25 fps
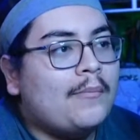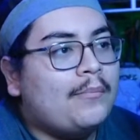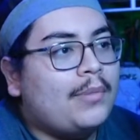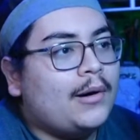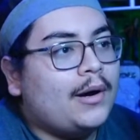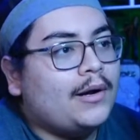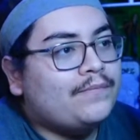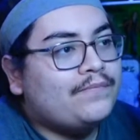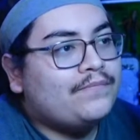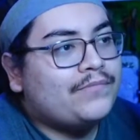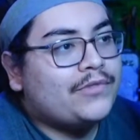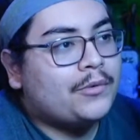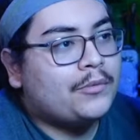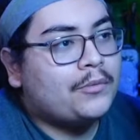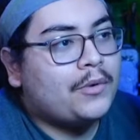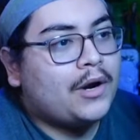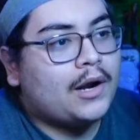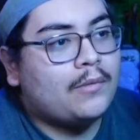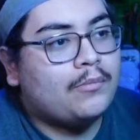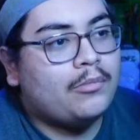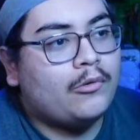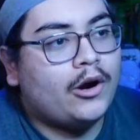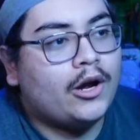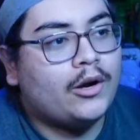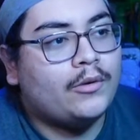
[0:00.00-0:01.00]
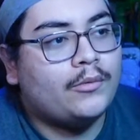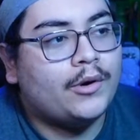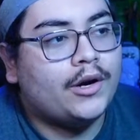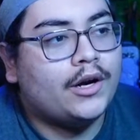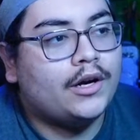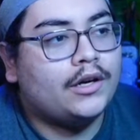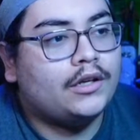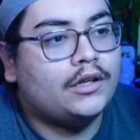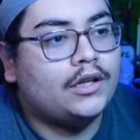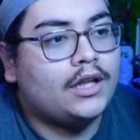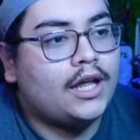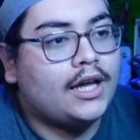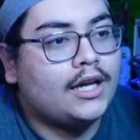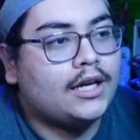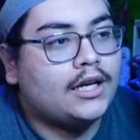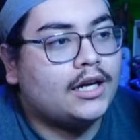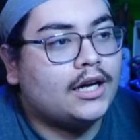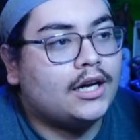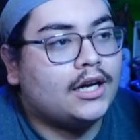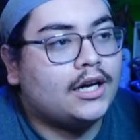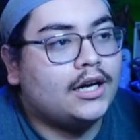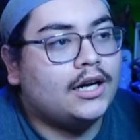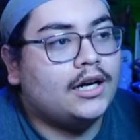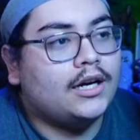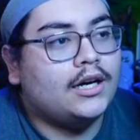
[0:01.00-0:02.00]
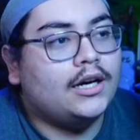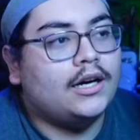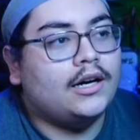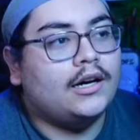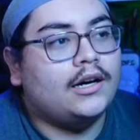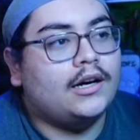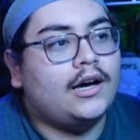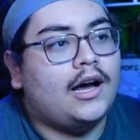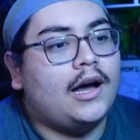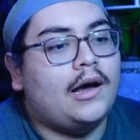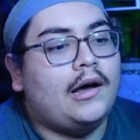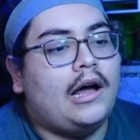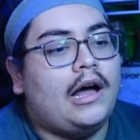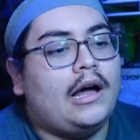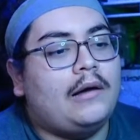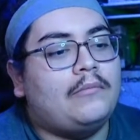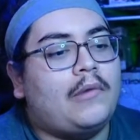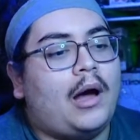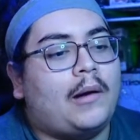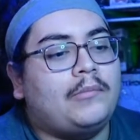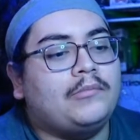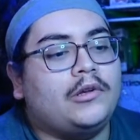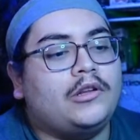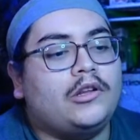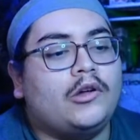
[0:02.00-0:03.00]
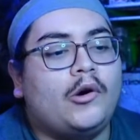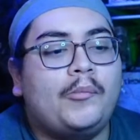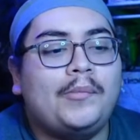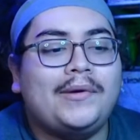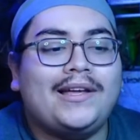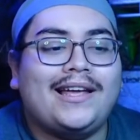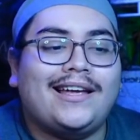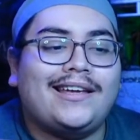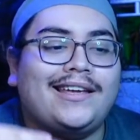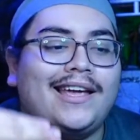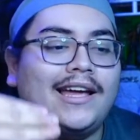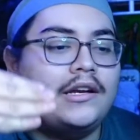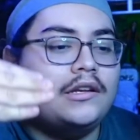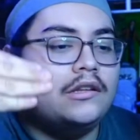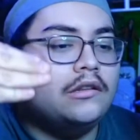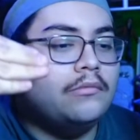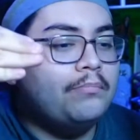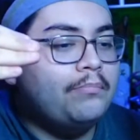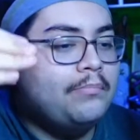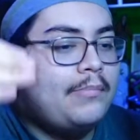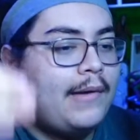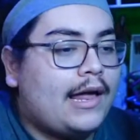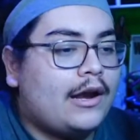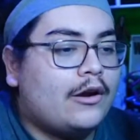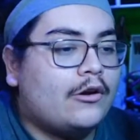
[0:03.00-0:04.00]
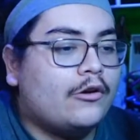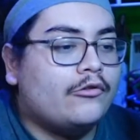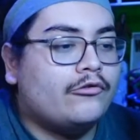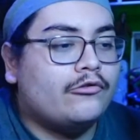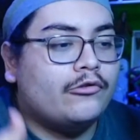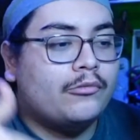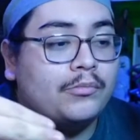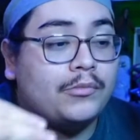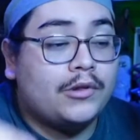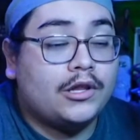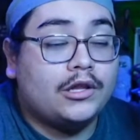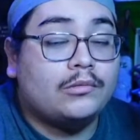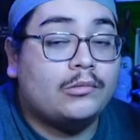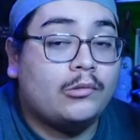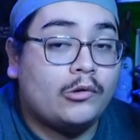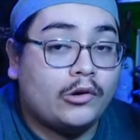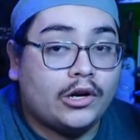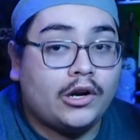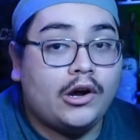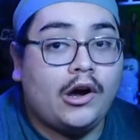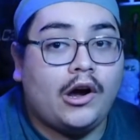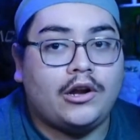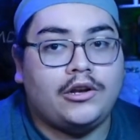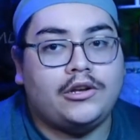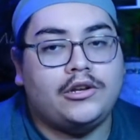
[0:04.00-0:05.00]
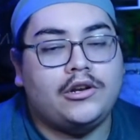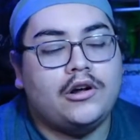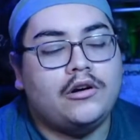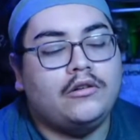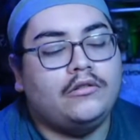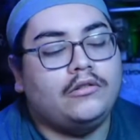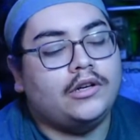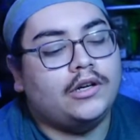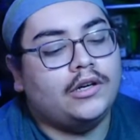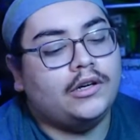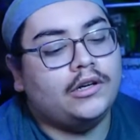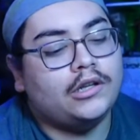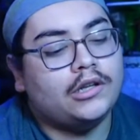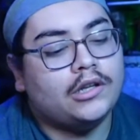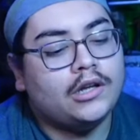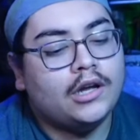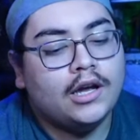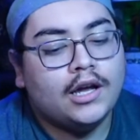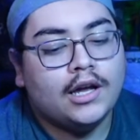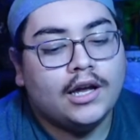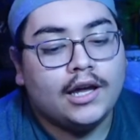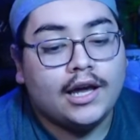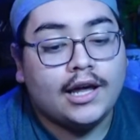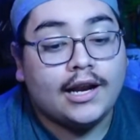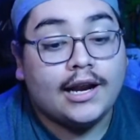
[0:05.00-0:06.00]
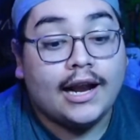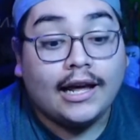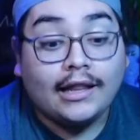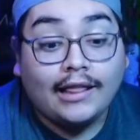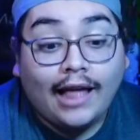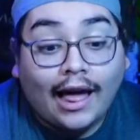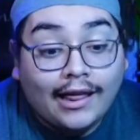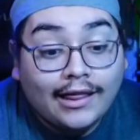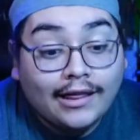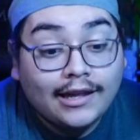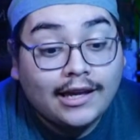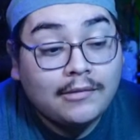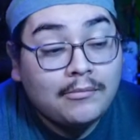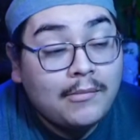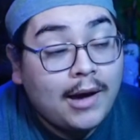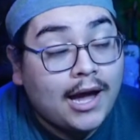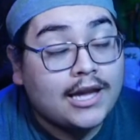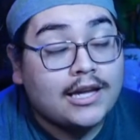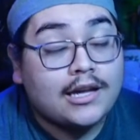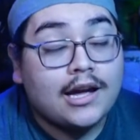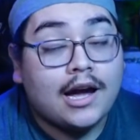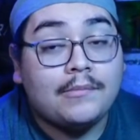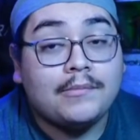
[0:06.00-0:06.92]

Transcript: But we're at a point where it's like I'm just hoping it gets better from this point on, you know. And it's and I think it might.